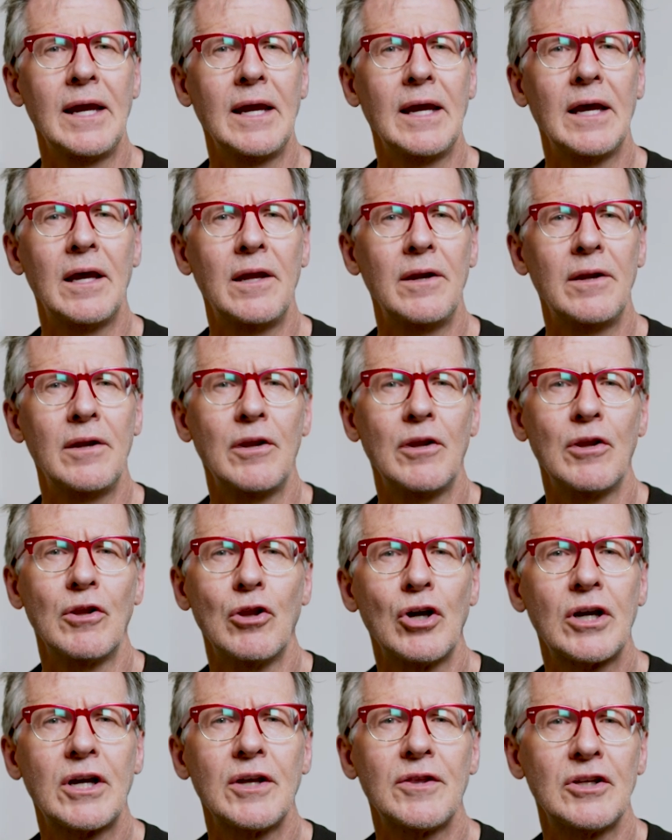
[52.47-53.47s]
And if you
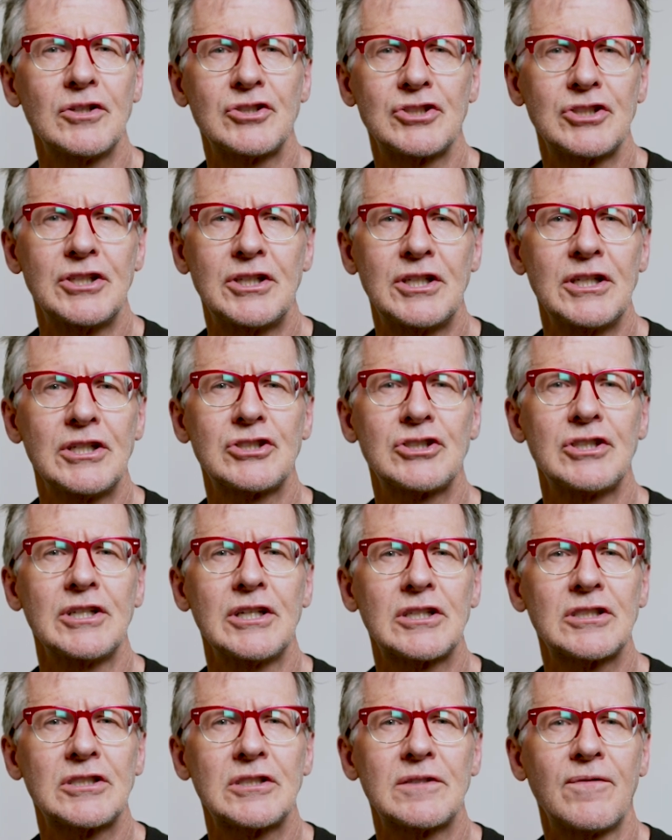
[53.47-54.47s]
look at the
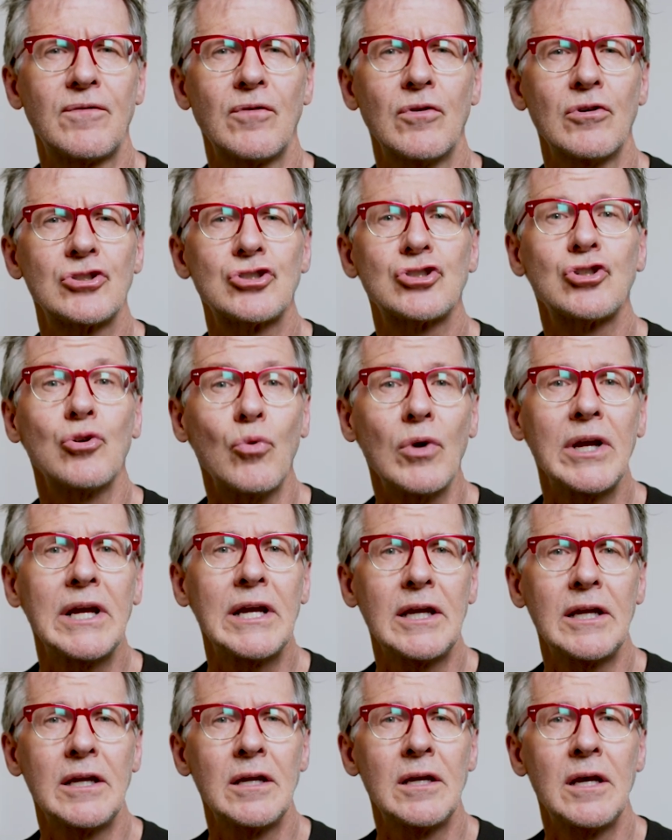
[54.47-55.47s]
statistics for
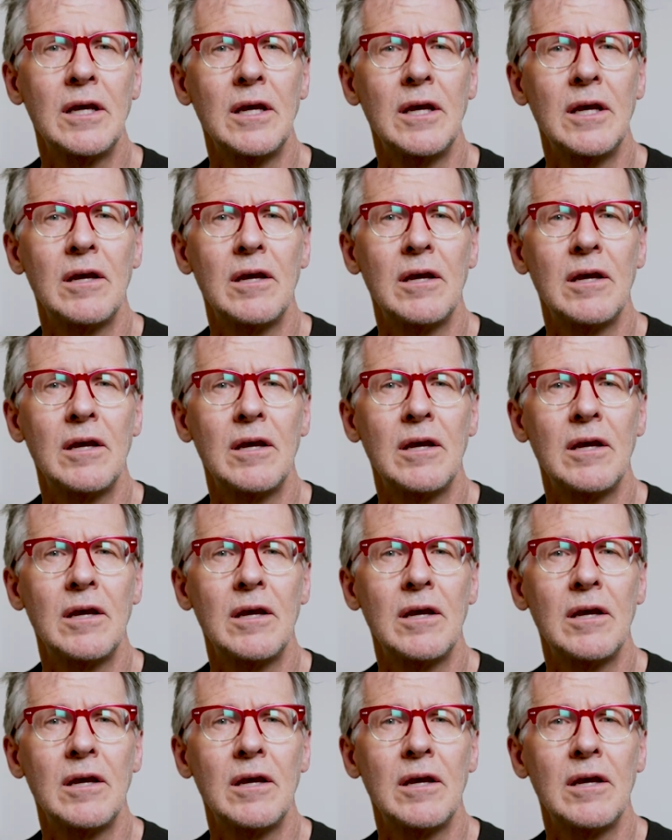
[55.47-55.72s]
Cerene